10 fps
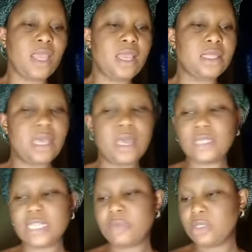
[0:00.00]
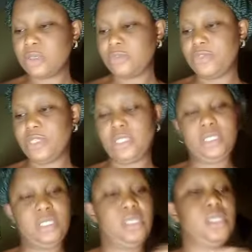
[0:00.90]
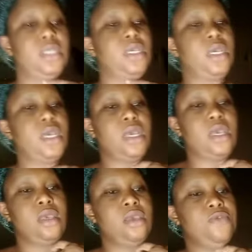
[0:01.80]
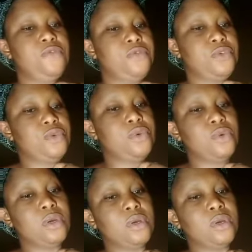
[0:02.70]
The health aspect of it, if you